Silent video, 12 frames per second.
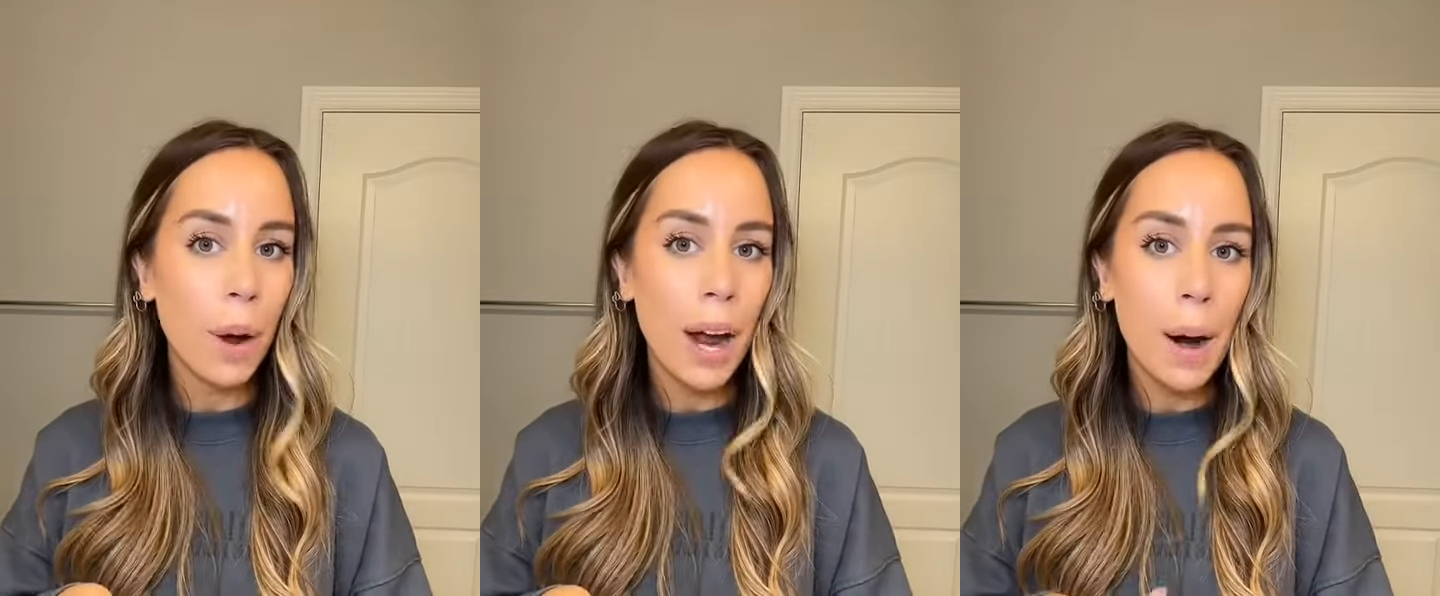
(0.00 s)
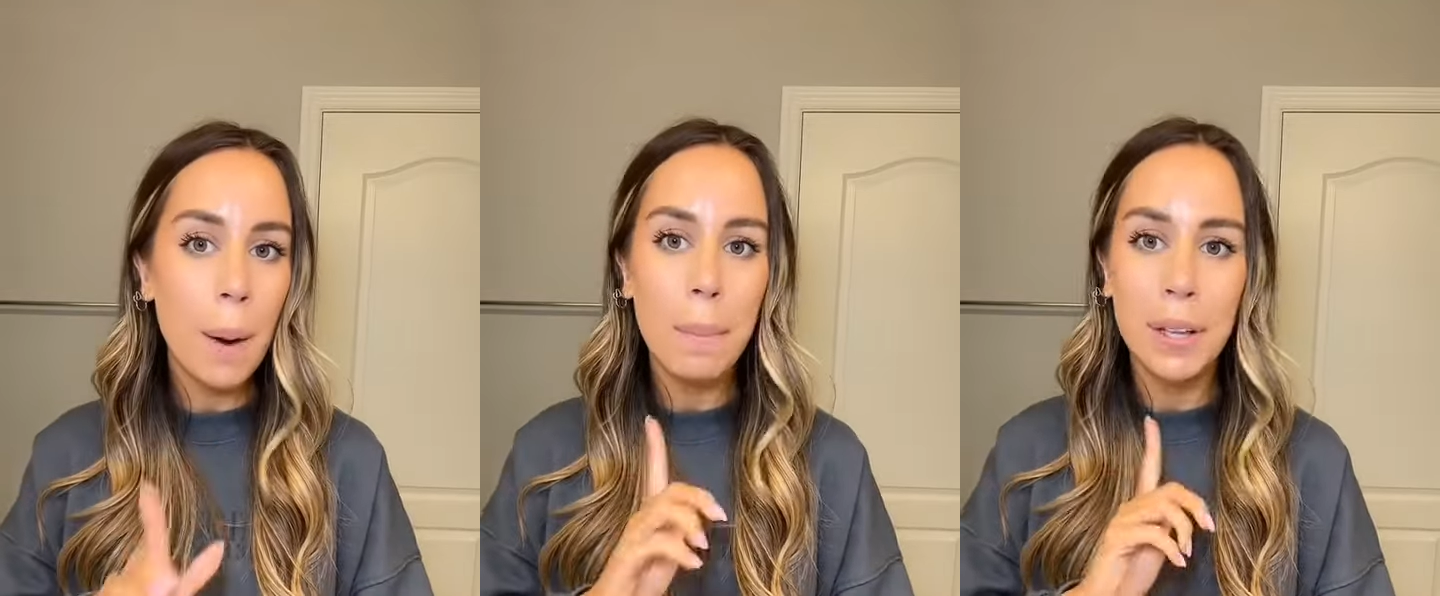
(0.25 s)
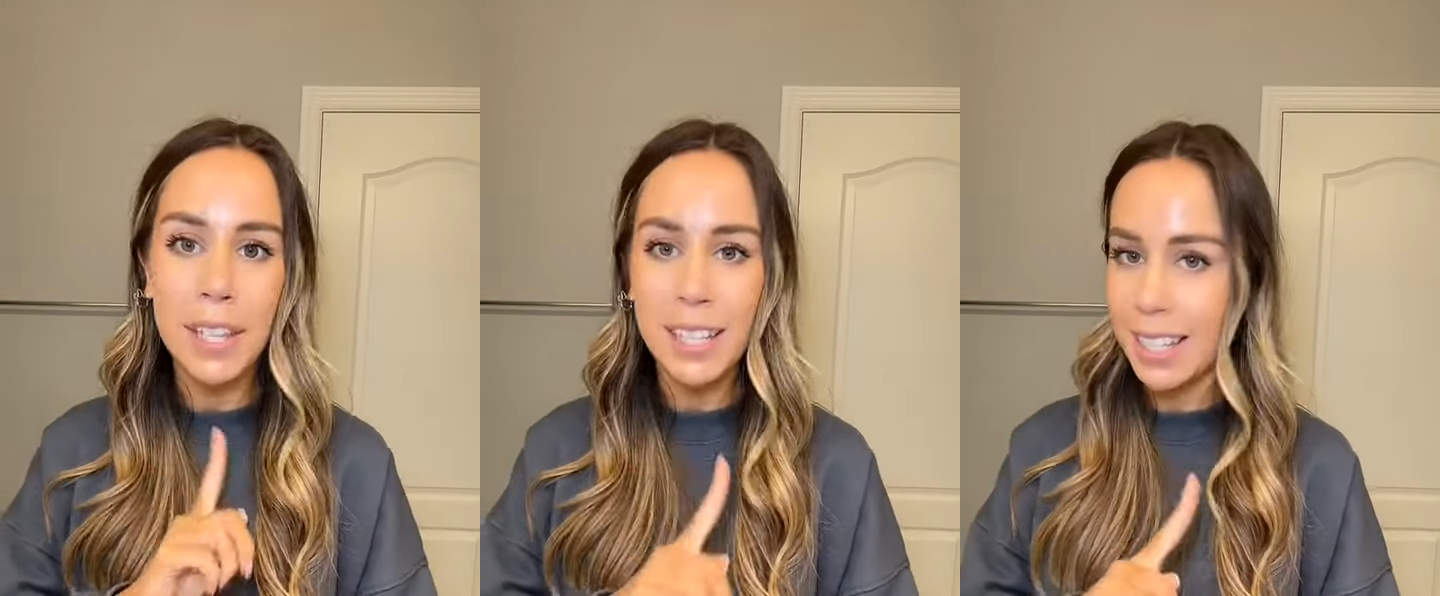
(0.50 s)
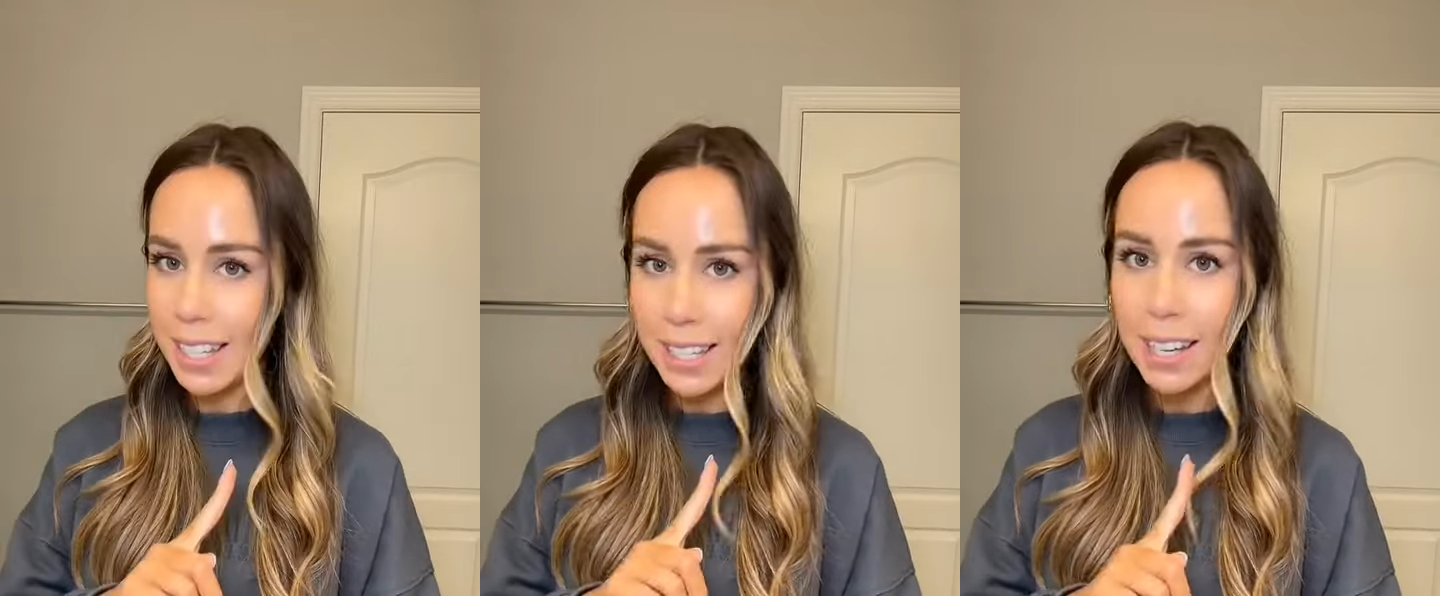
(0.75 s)
but the Disney
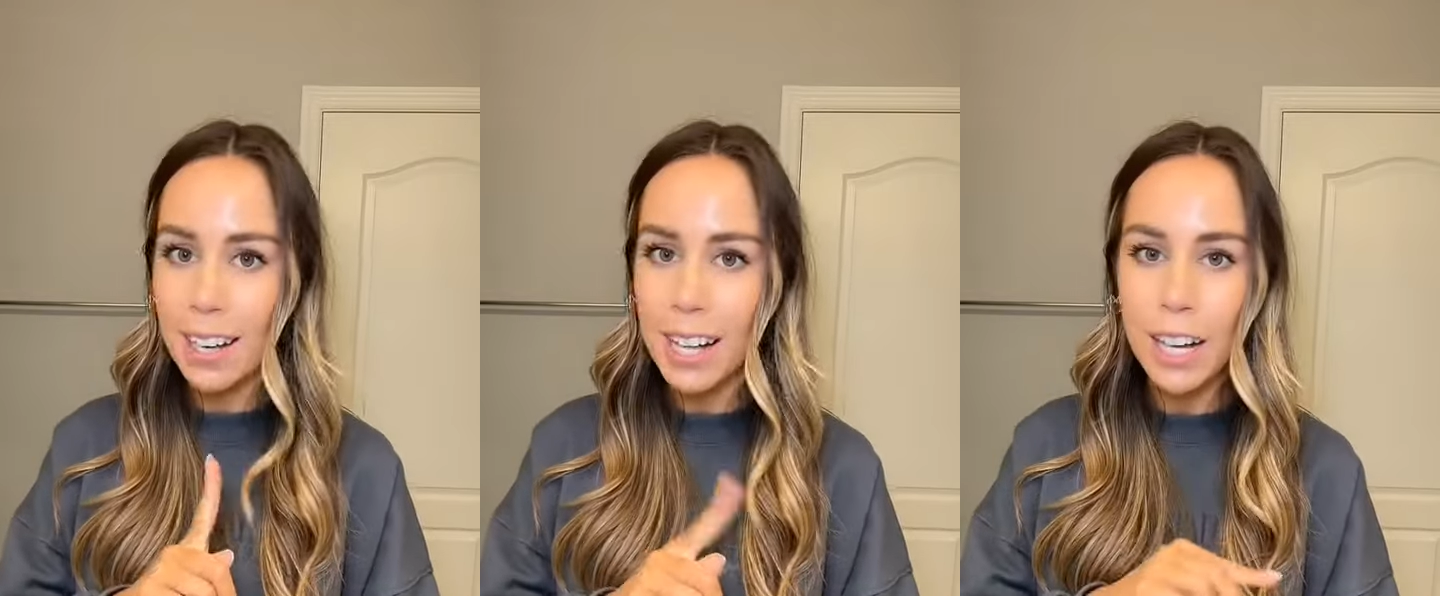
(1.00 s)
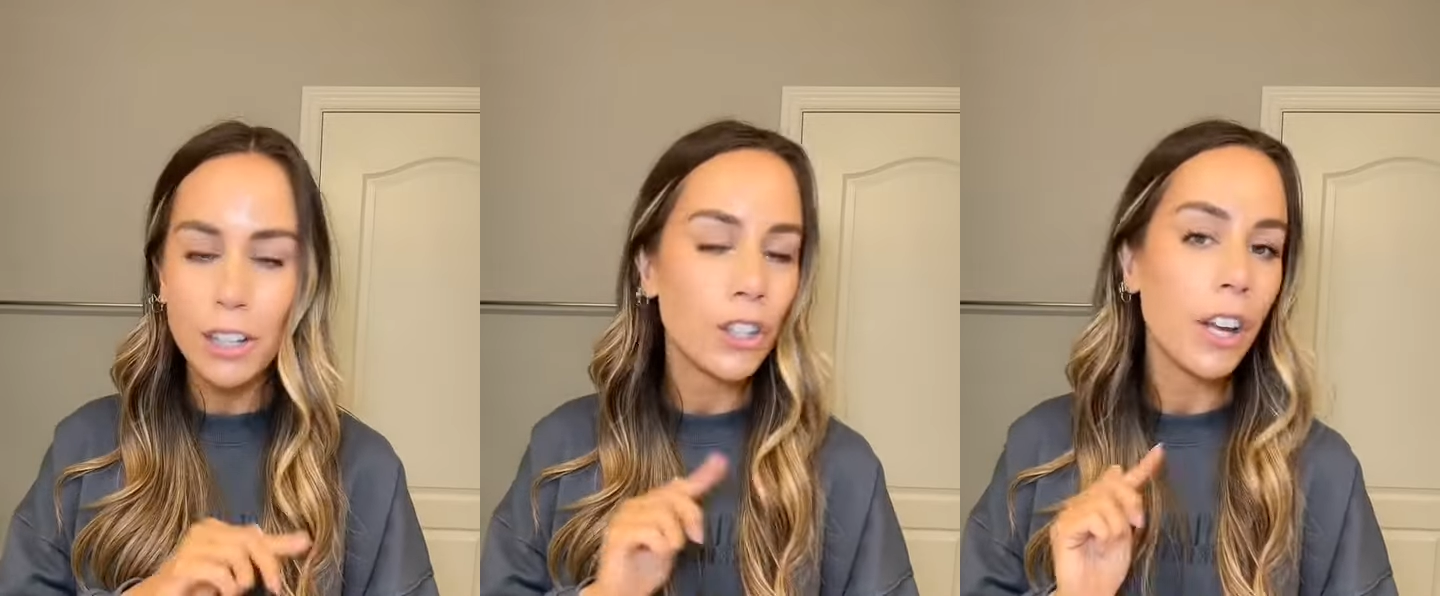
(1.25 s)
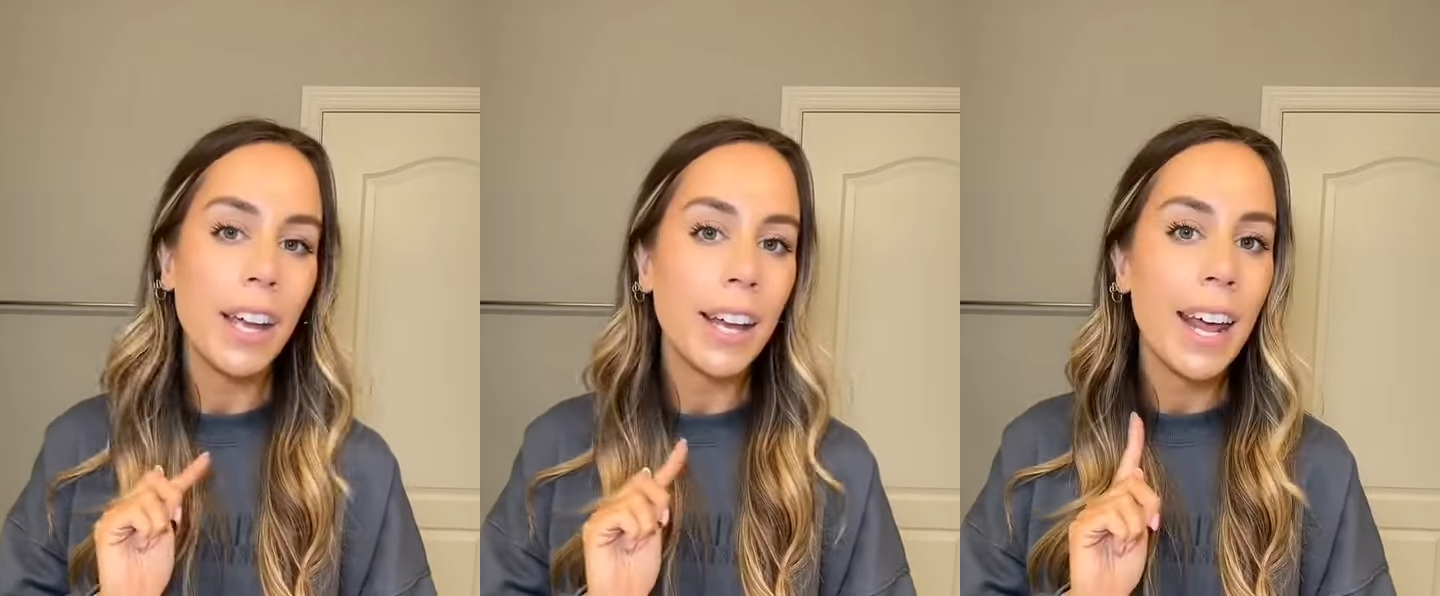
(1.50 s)
collection